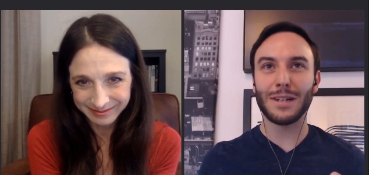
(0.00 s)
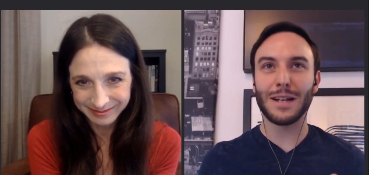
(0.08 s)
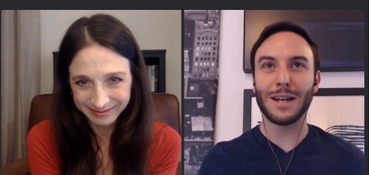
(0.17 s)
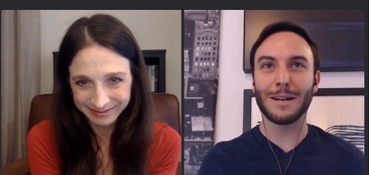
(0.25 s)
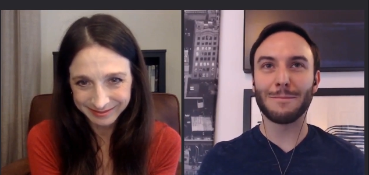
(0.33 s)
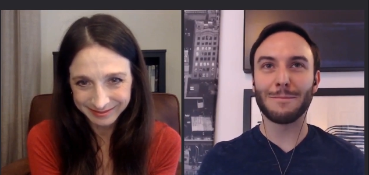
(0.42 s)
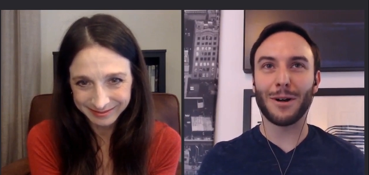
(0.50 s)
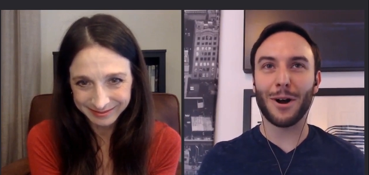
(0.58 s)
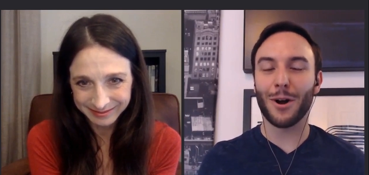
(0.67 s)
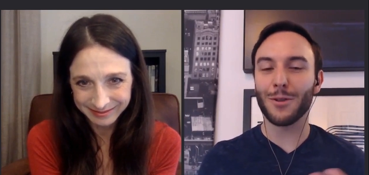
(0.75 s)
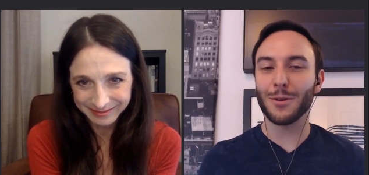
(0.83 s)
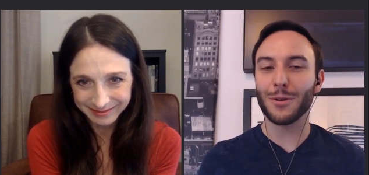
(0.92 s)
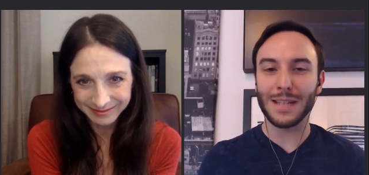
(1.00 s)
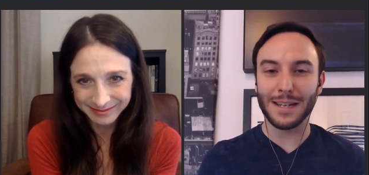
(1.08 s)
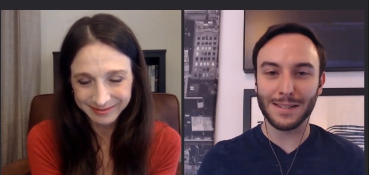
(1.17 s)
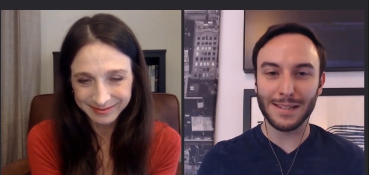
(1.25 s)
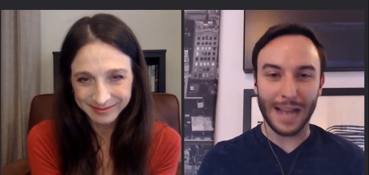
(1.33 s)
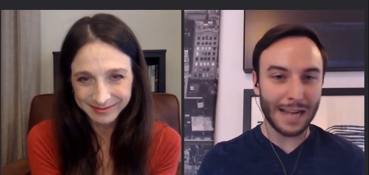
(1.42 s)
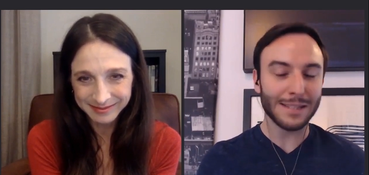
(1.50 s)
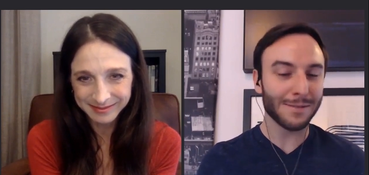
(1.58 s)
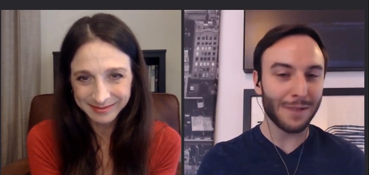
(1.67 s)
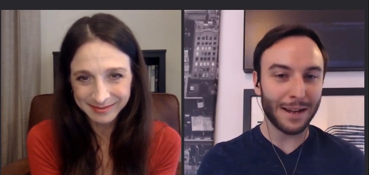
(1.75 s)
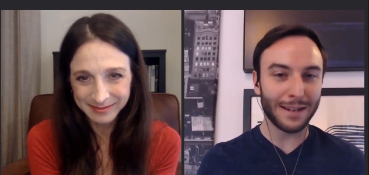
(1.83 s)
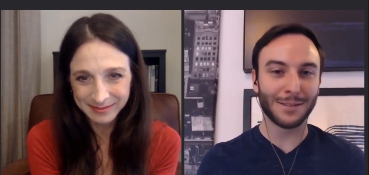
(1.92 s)
Speaker 1: um, are, are those as
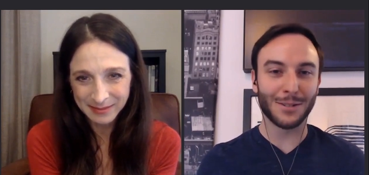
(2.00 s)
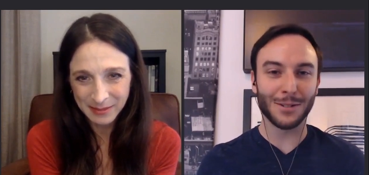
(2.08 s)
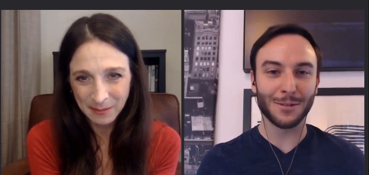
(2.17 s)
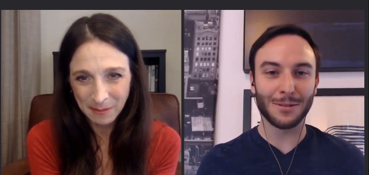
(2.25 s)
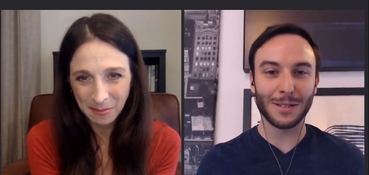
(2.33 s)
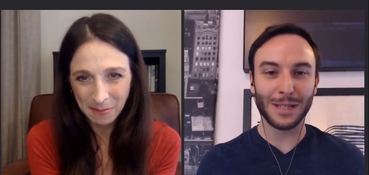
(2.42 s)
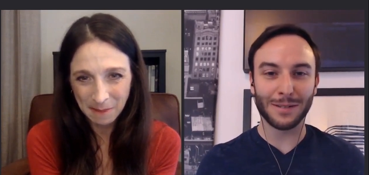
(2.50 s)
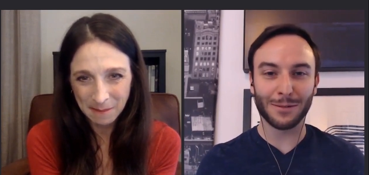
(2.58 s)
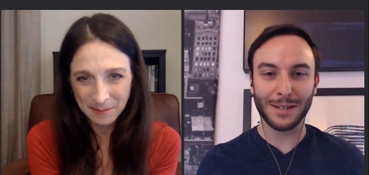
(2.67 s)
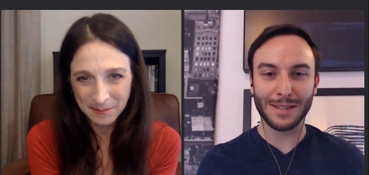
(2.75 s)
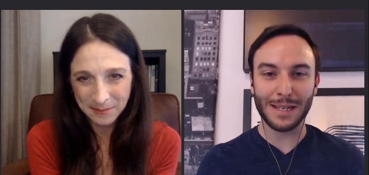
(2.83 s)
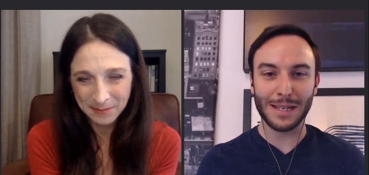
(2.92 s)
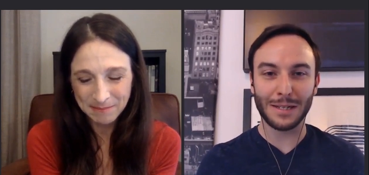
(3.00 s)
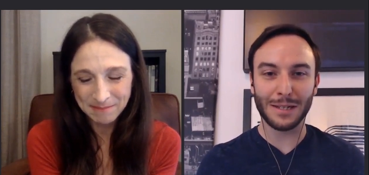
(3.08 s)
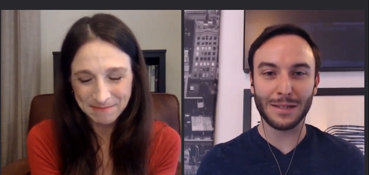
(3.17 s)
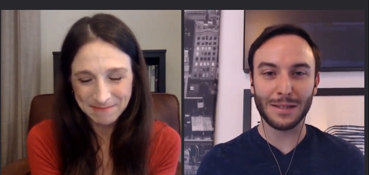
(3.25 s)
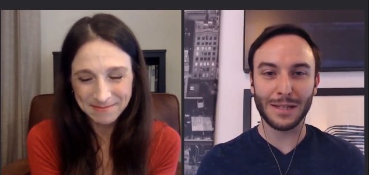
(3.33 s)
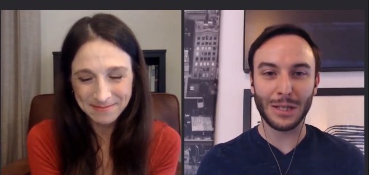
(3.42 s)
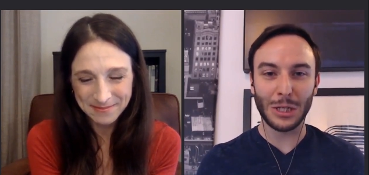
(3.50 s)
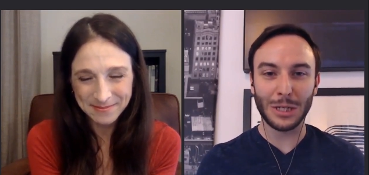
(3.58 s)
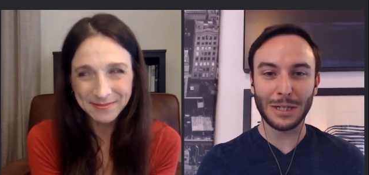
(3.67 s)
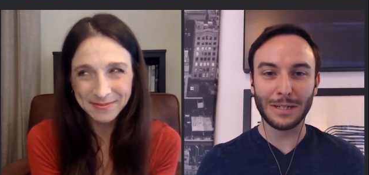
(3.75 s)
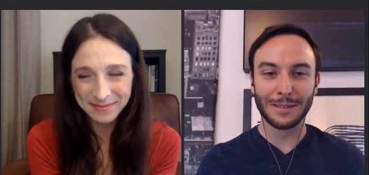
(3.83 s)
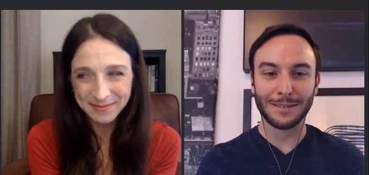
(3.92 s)
satisfying to deliver as they they
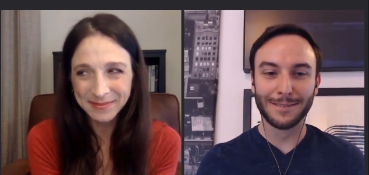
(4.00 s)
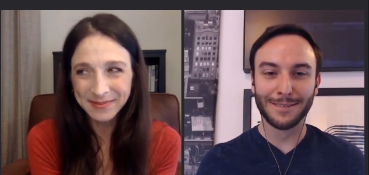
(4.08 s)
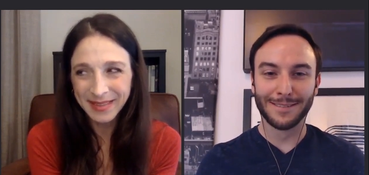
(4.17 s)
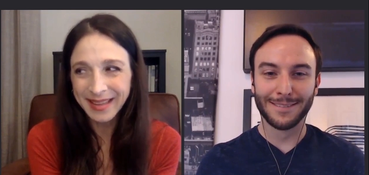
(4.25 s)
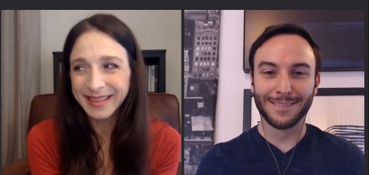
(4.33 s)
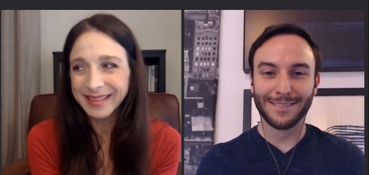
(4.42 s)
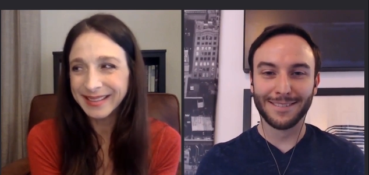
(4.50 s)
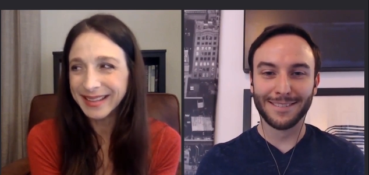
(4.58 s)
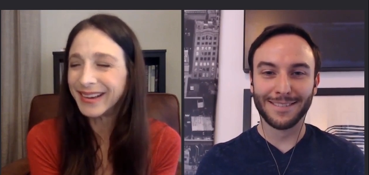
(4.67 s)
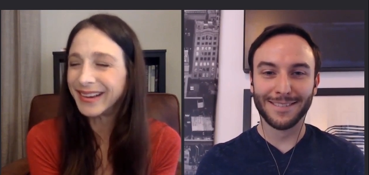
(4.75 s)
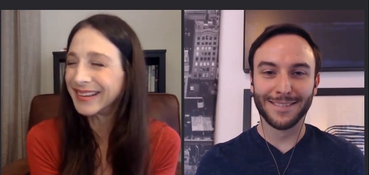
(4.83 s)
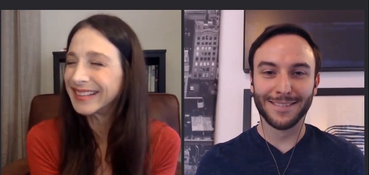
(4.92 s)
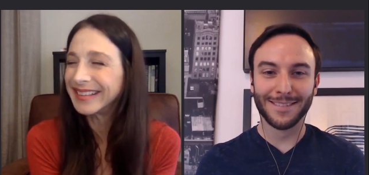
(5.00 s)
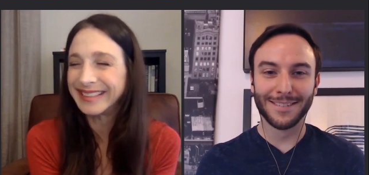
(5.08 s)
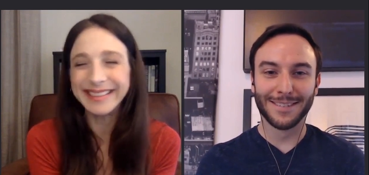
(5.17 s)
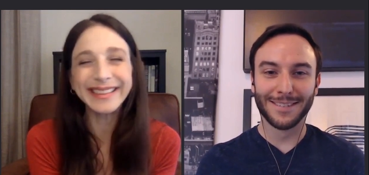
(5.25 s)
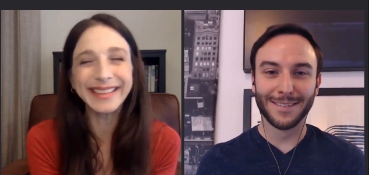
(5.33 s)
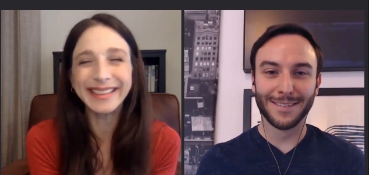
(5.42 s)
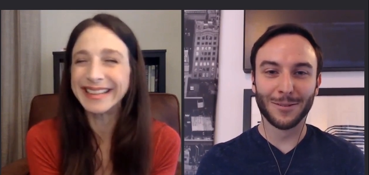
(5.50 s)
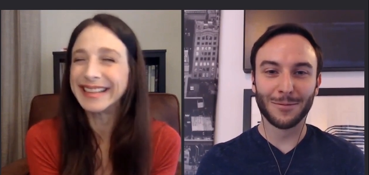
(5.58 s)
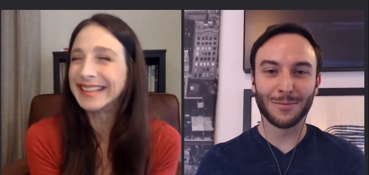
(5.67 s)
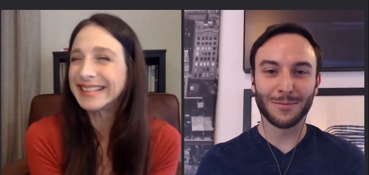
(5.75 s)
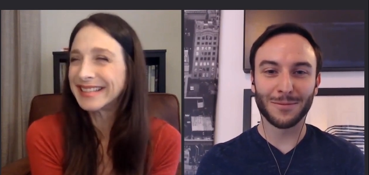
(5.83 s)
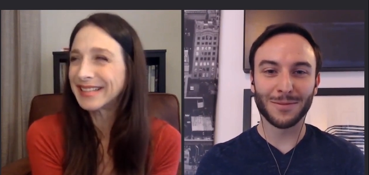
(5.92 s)
look?
Speaker 2: Oh,
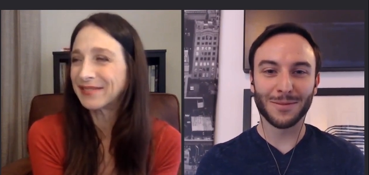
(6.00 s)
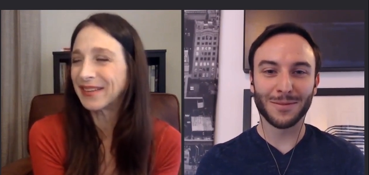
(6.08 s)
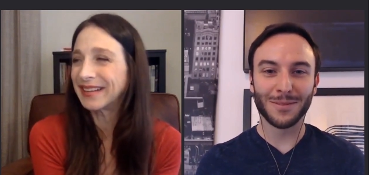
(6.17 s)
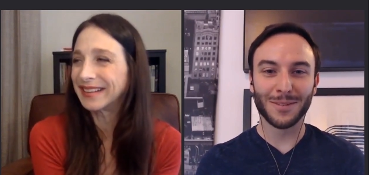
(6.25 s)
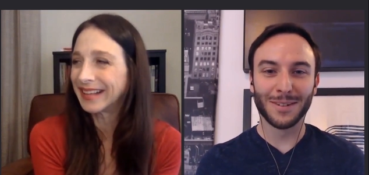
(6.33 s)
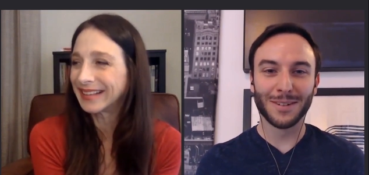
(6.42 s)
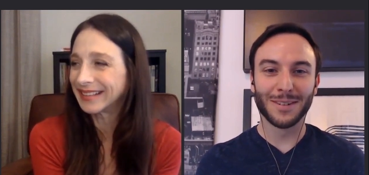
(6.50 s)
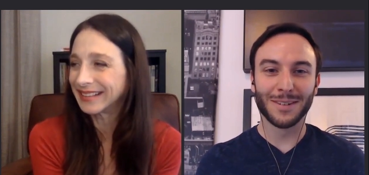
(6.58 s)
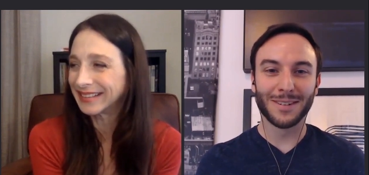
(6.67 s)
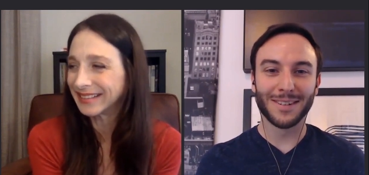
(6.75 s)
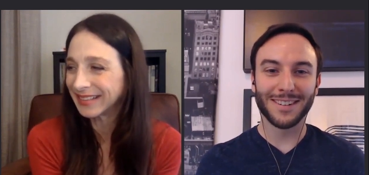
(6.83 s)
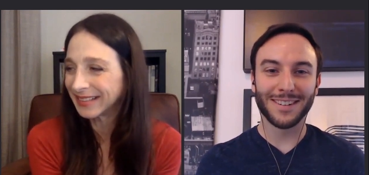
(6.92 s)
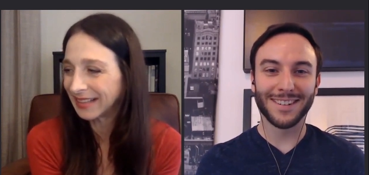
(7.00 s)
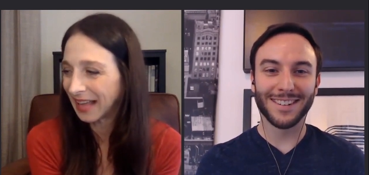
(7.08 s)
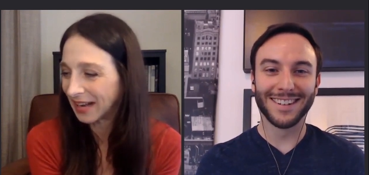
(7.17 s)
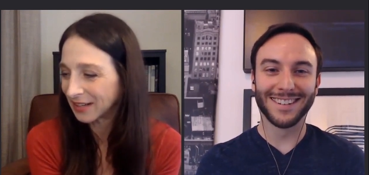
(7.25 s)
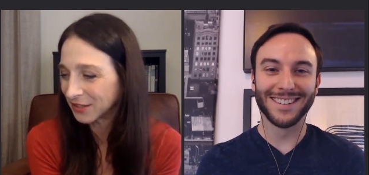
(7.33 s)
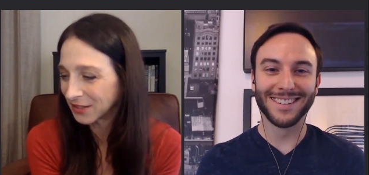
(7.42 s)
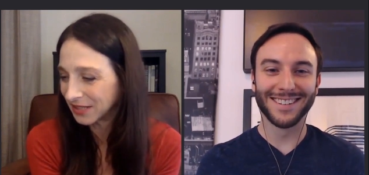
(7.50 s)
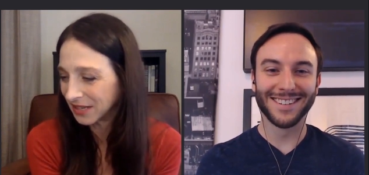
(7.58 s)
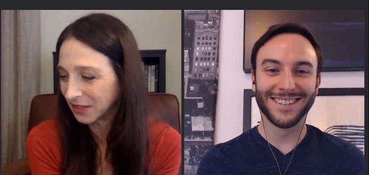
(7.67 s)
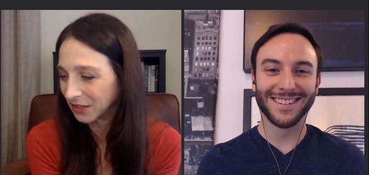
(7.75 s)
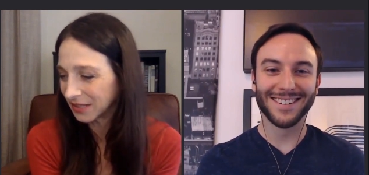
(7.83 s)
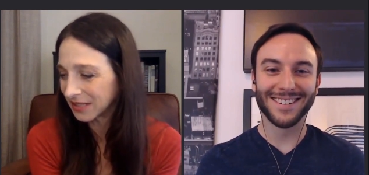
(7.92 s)
isn't this funny? Like the the little actor
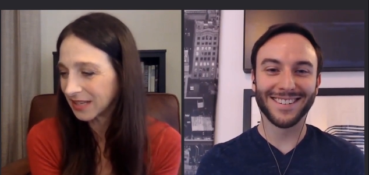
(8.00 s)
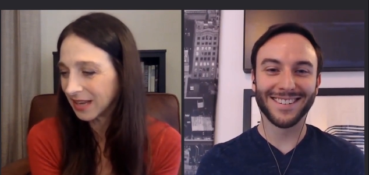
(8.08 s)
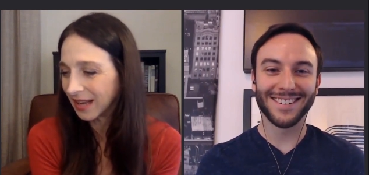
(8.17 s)
secrets.